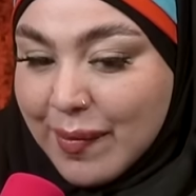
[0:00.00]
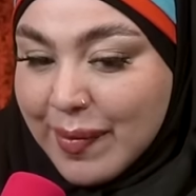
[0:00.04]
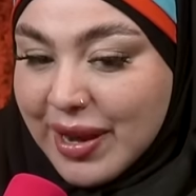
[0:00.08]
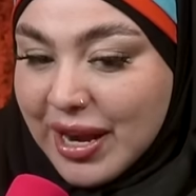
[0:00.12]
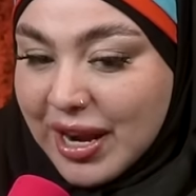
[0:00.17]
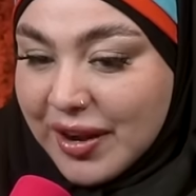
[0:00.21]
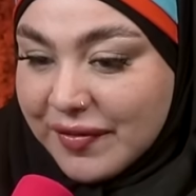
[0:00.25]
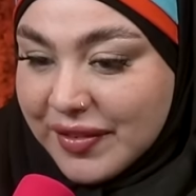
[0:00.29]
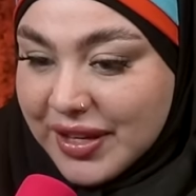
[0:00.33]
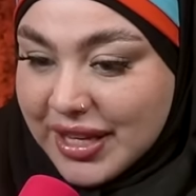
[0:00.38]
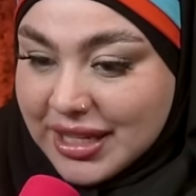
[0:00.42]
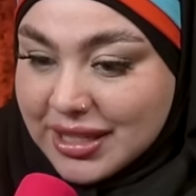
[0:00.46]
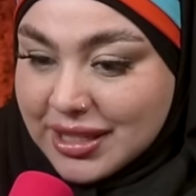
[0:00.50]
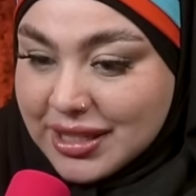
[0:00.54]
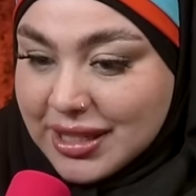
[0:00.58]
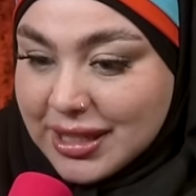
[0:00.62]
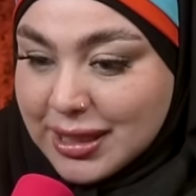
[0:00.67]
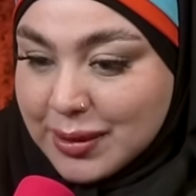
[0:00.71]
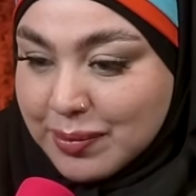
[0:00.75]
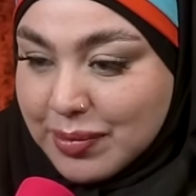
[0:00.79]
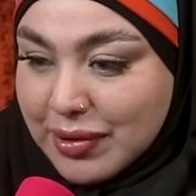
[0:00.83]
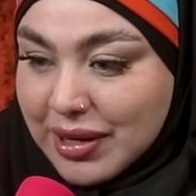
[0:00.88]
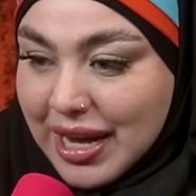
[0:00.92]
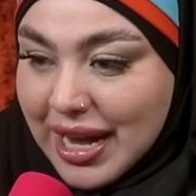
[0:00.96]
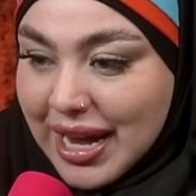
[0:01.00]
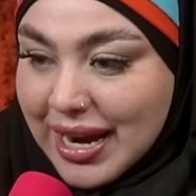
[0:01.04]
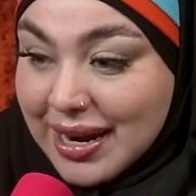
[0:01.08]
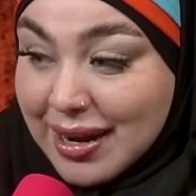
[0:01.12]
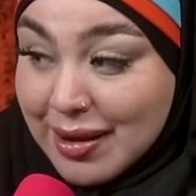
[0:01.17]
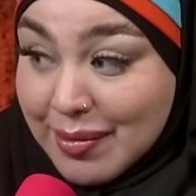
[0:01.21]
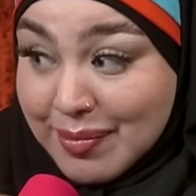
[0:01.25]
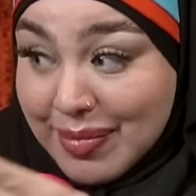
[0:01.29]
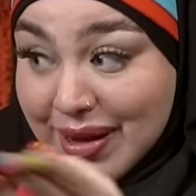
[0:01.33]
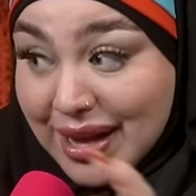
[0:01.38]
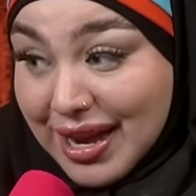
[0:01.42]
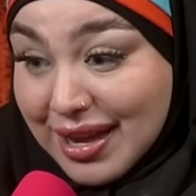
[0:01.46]
a pair of Yeezys, but I
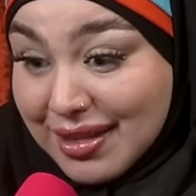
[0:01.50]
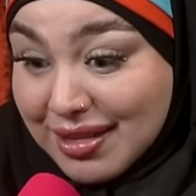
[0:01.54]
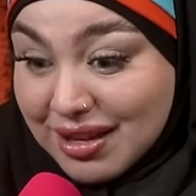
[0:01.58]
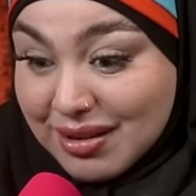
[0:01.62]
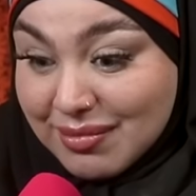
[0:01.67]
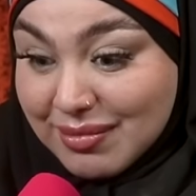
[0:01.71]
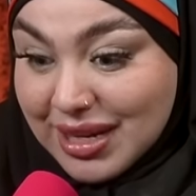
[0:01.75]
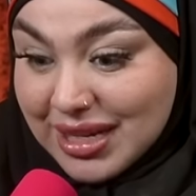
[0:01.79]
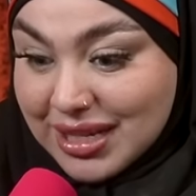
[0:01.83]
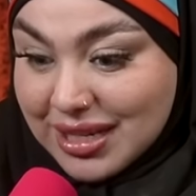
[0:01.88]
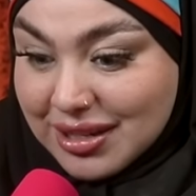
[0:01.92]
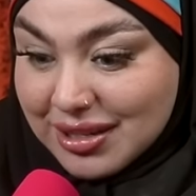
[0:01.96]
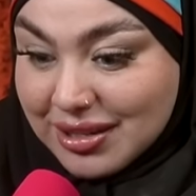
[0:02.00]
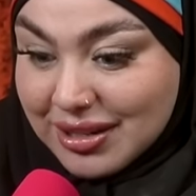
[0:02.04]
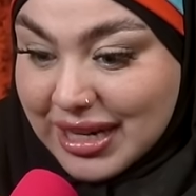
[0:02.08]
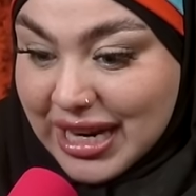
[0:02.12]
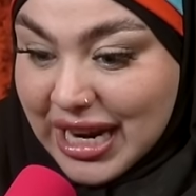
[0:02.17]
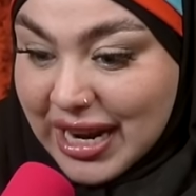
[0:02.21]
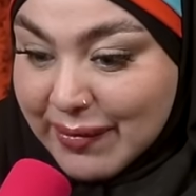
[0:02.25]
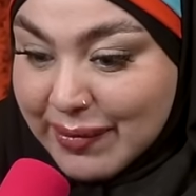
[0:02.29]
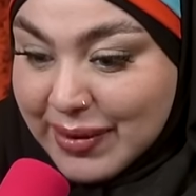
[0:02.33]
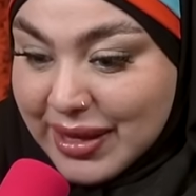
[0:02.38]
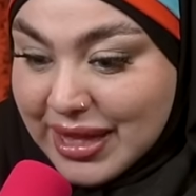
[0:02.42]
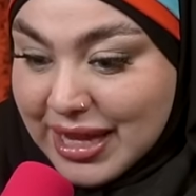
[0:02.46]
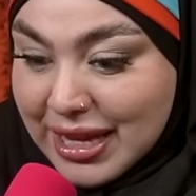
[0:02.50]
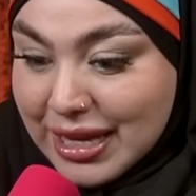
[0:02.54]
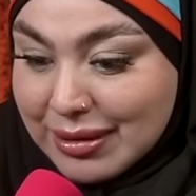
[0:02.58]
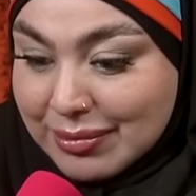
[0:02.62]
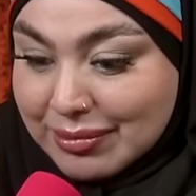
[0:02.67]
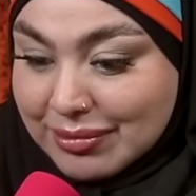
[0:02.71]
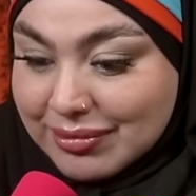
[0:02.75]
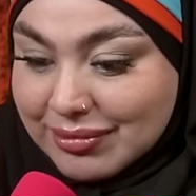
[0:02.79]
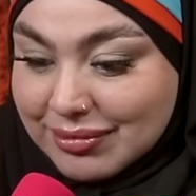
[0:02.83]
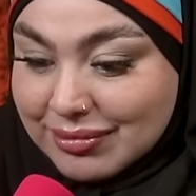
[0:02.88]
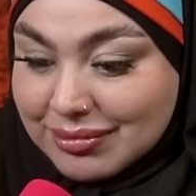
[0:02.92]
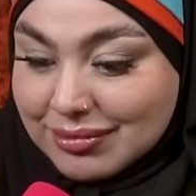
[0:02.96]
didn't buy them. My sister gave me
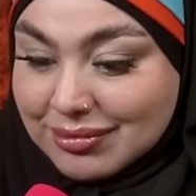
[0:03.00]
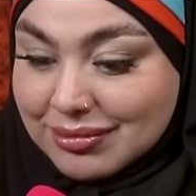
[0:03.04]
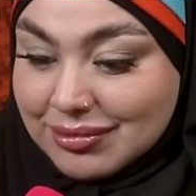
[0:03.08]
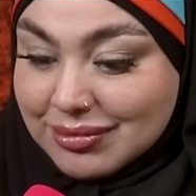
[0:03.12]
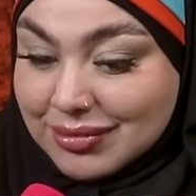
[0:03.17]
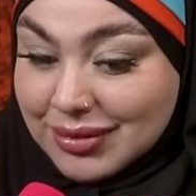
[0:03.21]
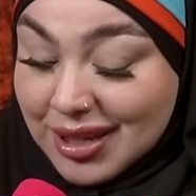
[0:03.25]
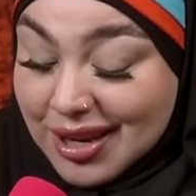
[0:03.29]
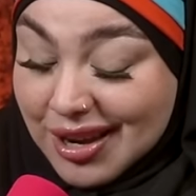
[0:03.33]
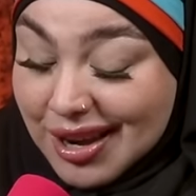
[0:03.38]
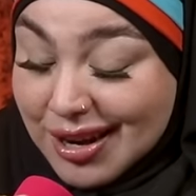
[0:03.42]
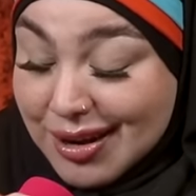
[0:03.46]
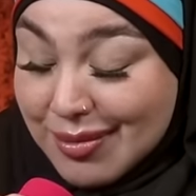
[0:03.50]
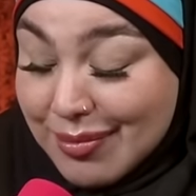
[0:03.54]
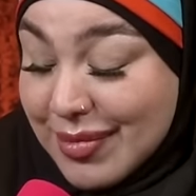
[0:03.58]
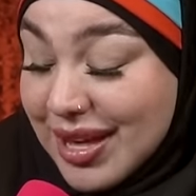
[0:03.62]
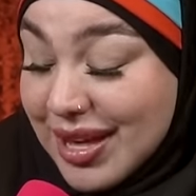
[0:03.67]
them. Mm-hmm. Kind of